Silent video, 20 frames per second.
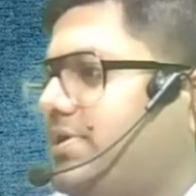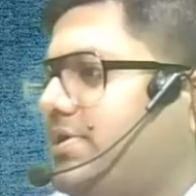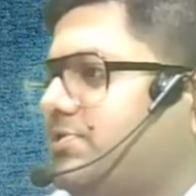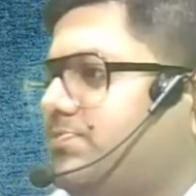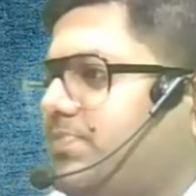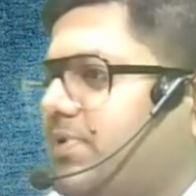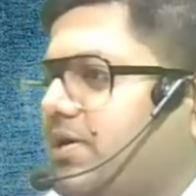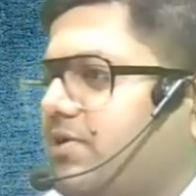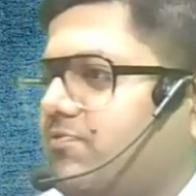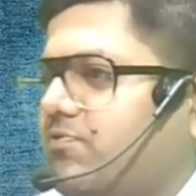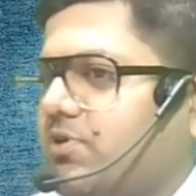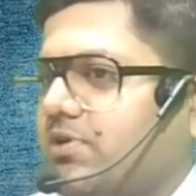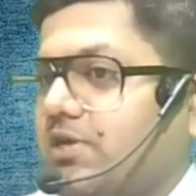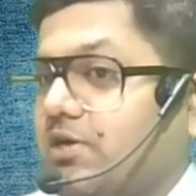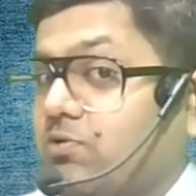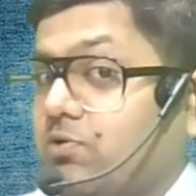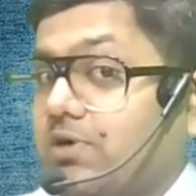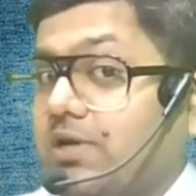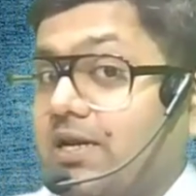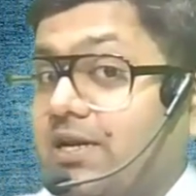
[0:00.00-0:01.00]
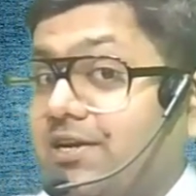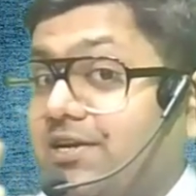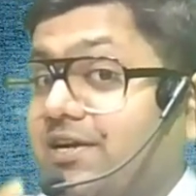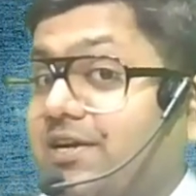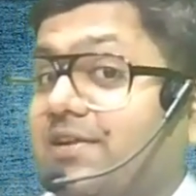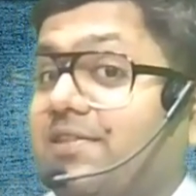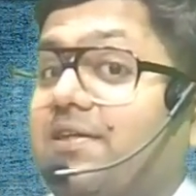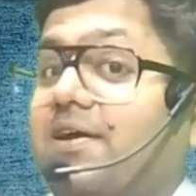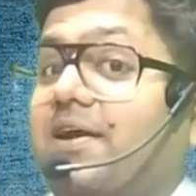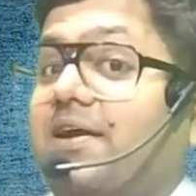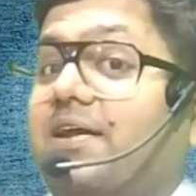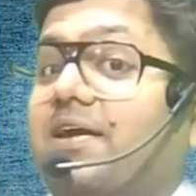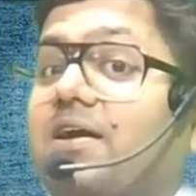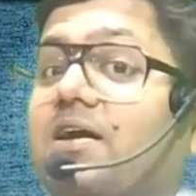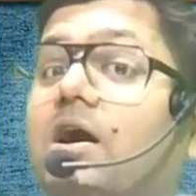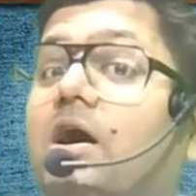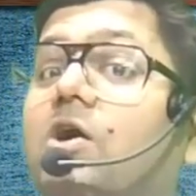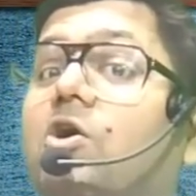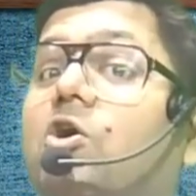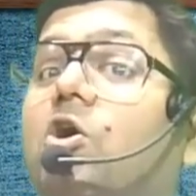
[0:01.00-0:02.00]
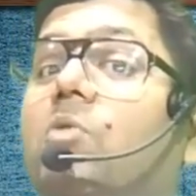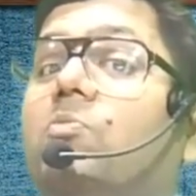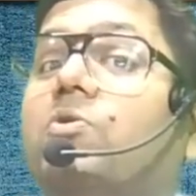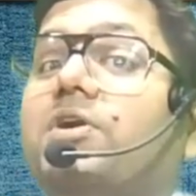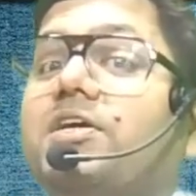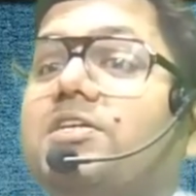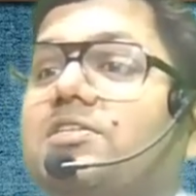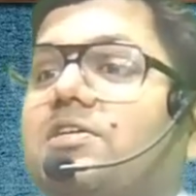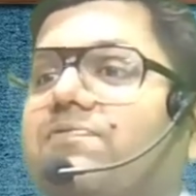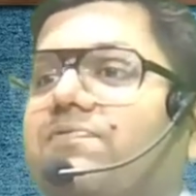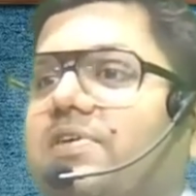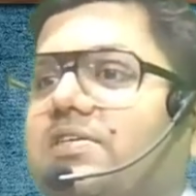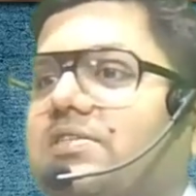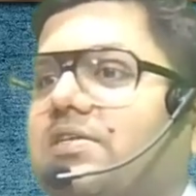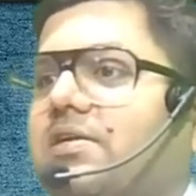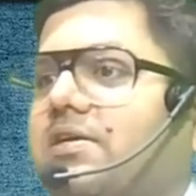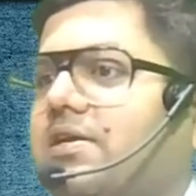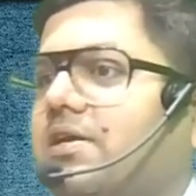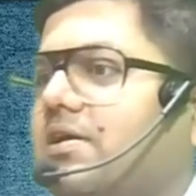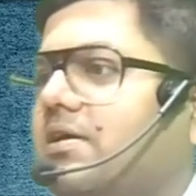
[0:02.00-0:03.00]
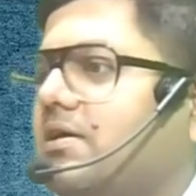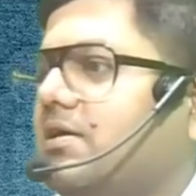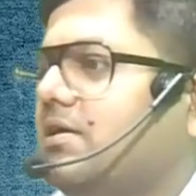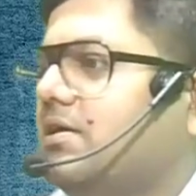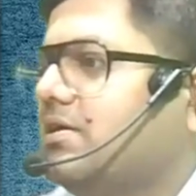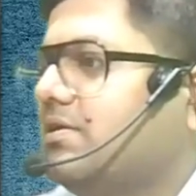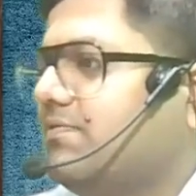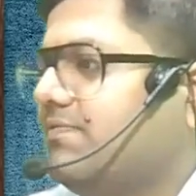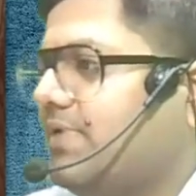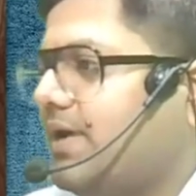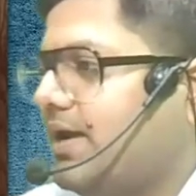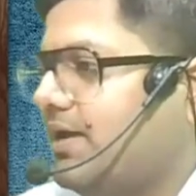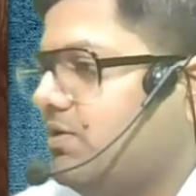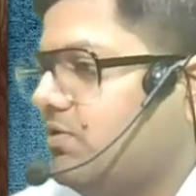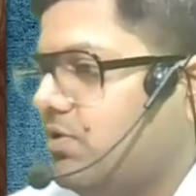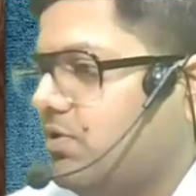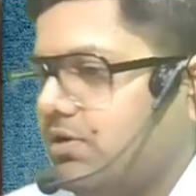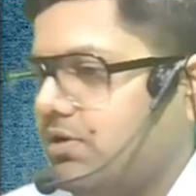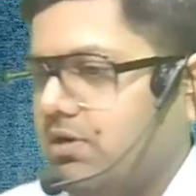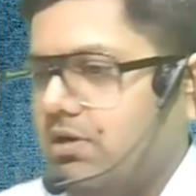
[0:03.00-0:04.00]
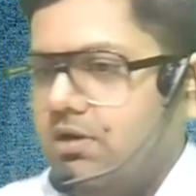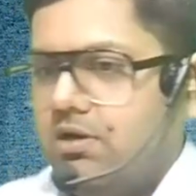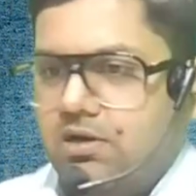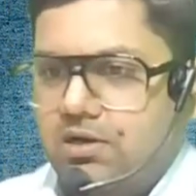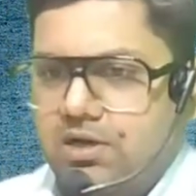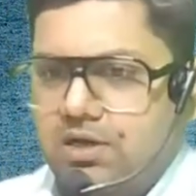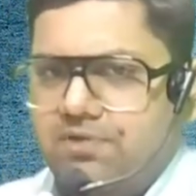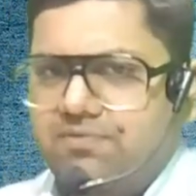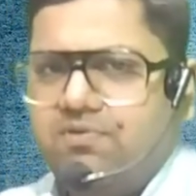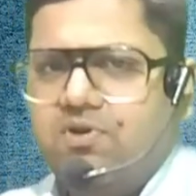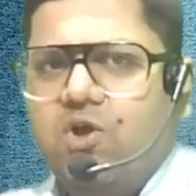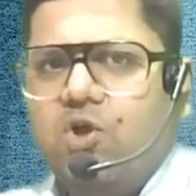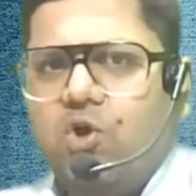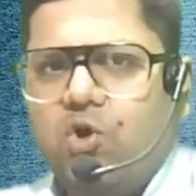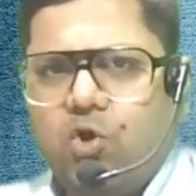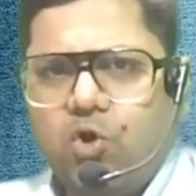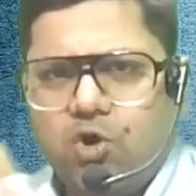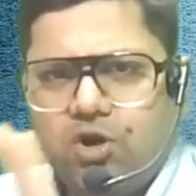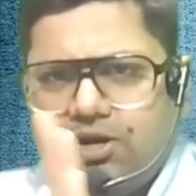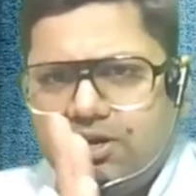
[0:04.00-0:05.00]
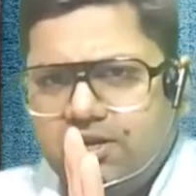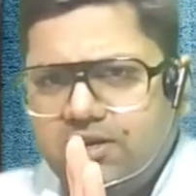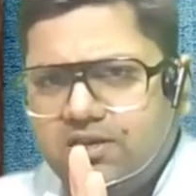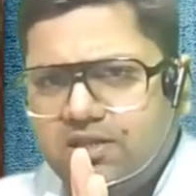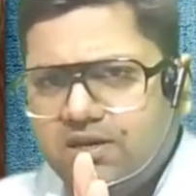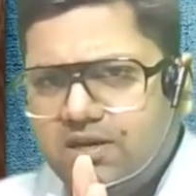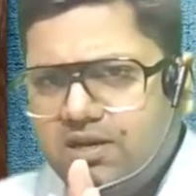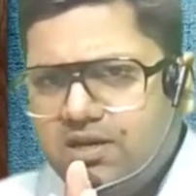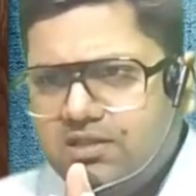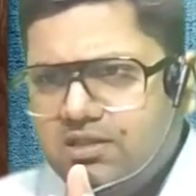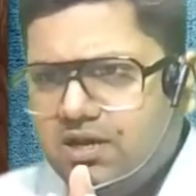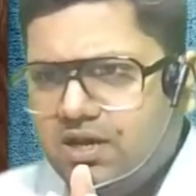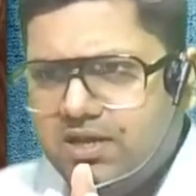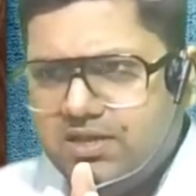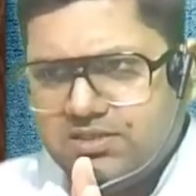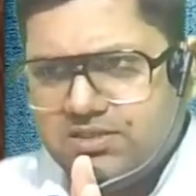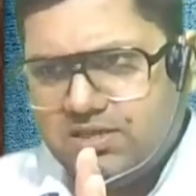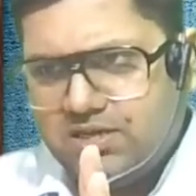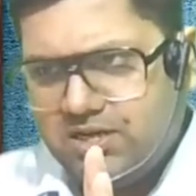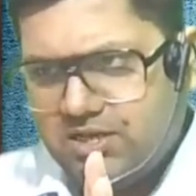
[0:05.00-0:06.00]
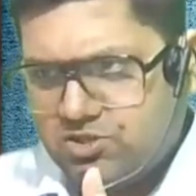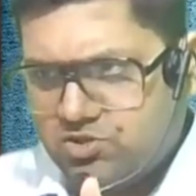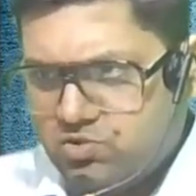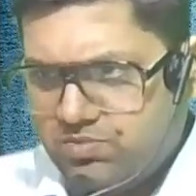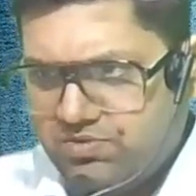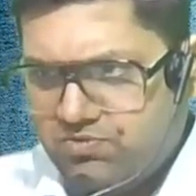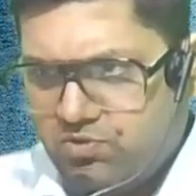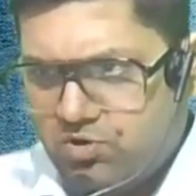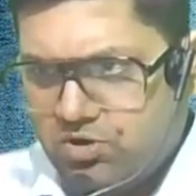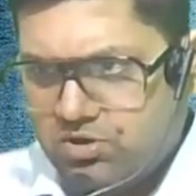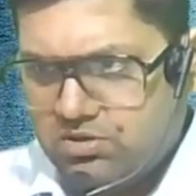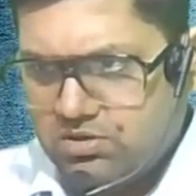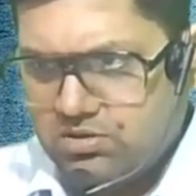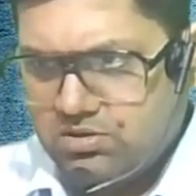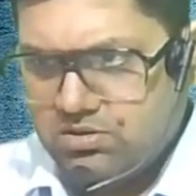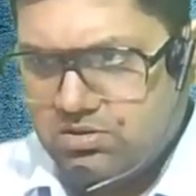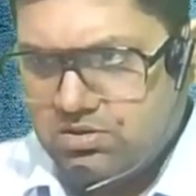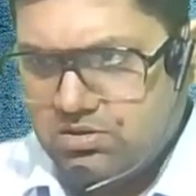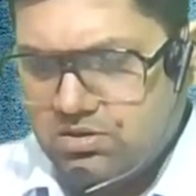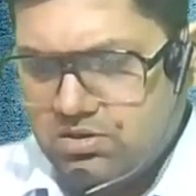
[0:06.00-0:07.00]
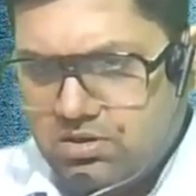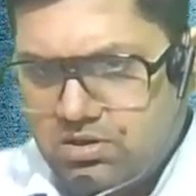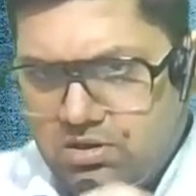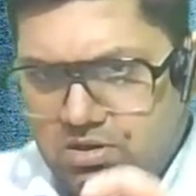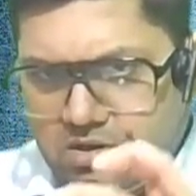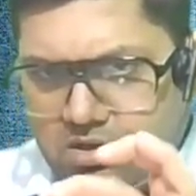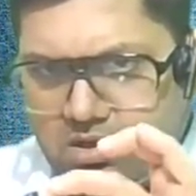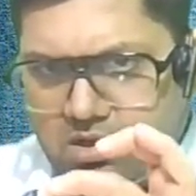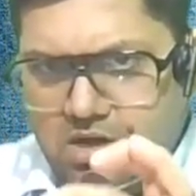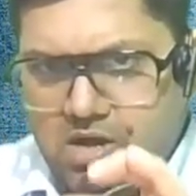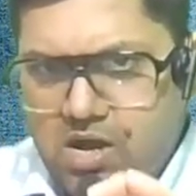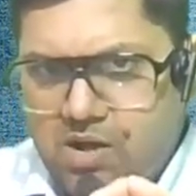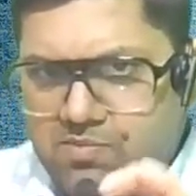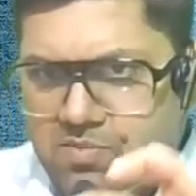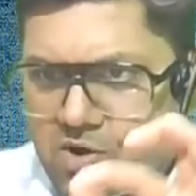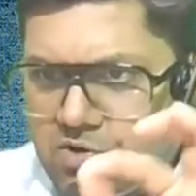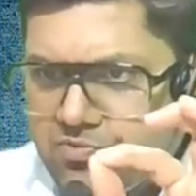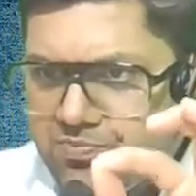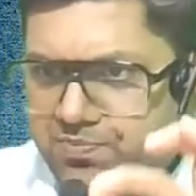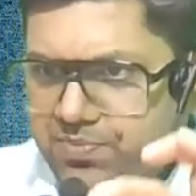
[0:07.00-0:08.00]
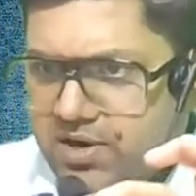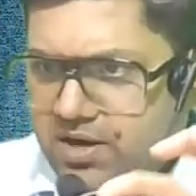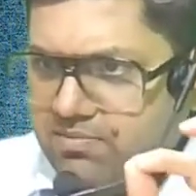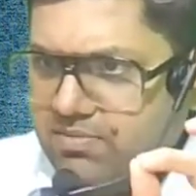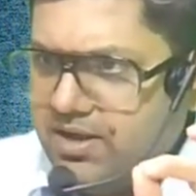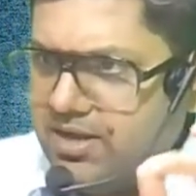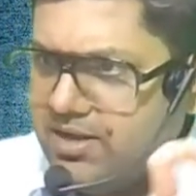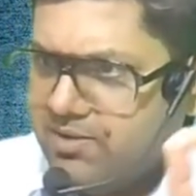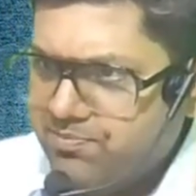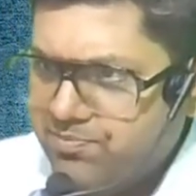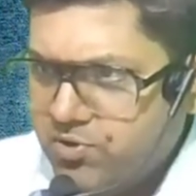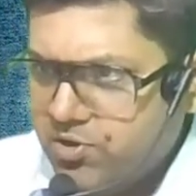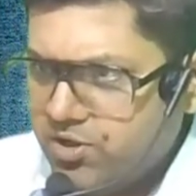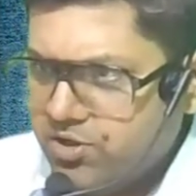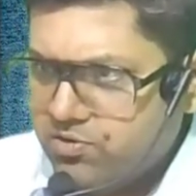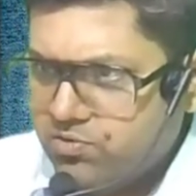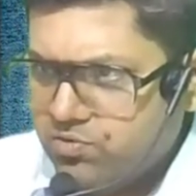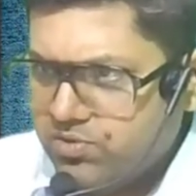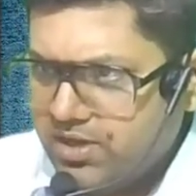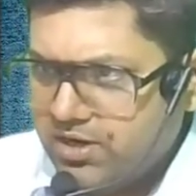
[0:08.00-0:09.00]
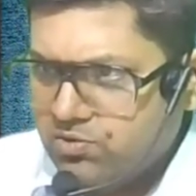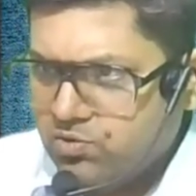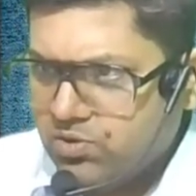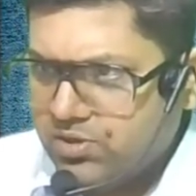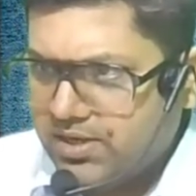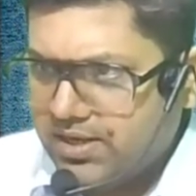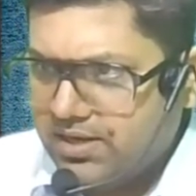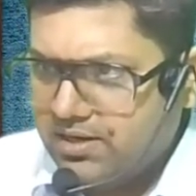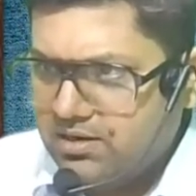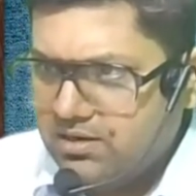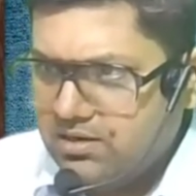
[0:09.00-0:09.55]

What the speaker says: is paying for that hotel. Read the heading. Accommodation facility while on leave. Ordinarily, the answer has to be what? Amount paid by employer to that hotel